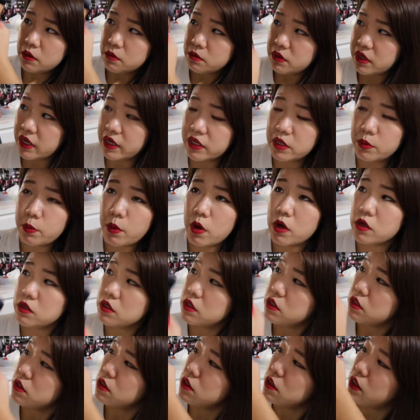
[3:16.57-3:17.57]
behind the
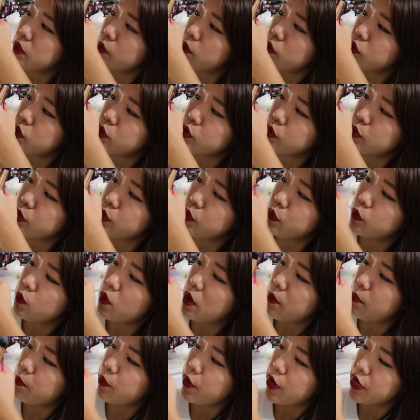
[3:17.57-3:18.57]
box they will show you
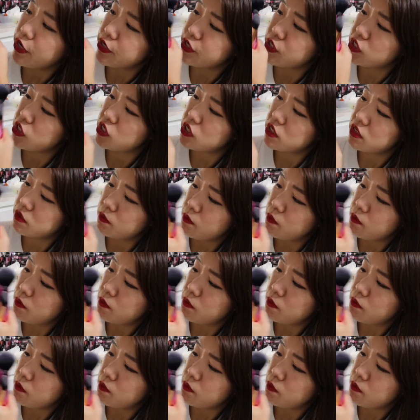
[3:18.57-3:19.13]
what brush,